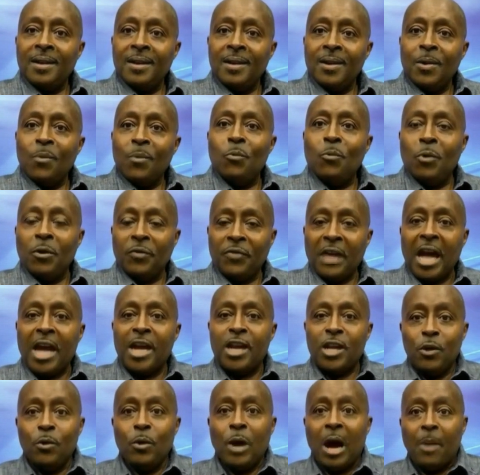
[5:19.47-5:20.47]
Well, thank
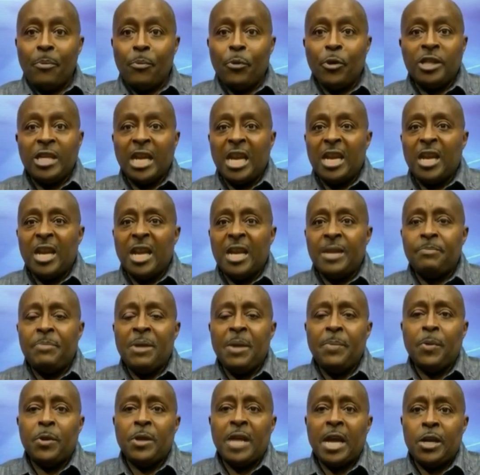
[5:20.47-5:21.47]
you. I appreciate it. And
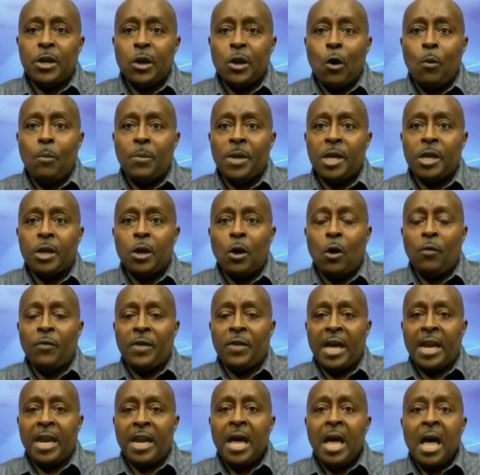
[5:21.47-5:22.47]
people that know me know
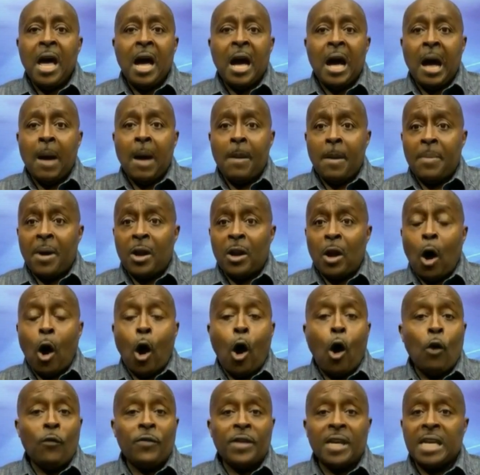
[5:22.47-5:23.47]
that I'm about
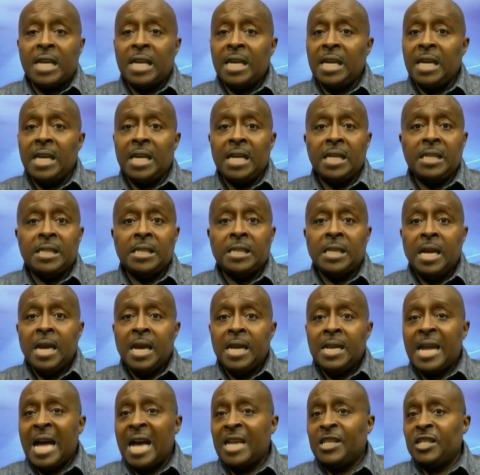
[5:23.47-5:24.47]
all the kids,
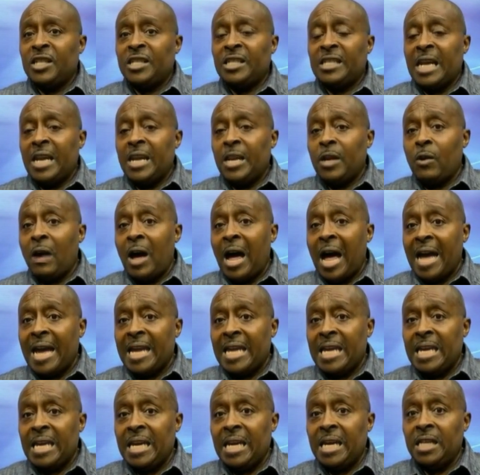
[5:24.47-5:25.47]
not just San Diego High
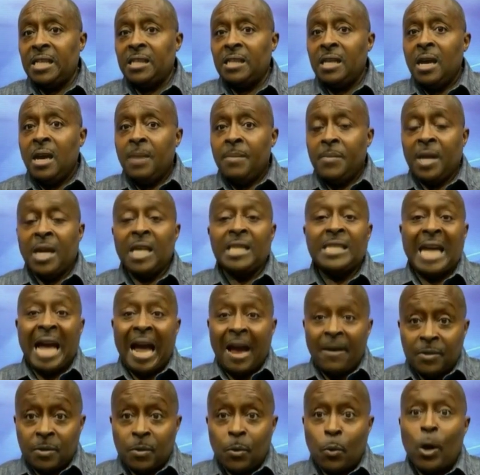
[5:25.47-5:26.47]
kids, because I
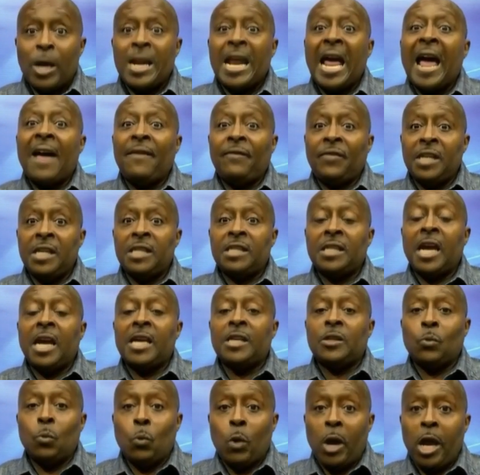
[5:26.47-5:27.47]
have some great athletes
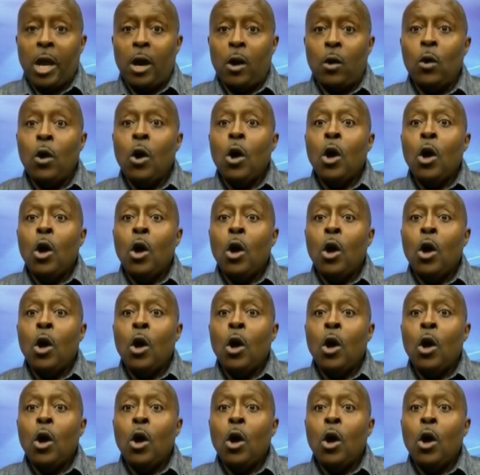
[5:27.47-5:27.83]
as well.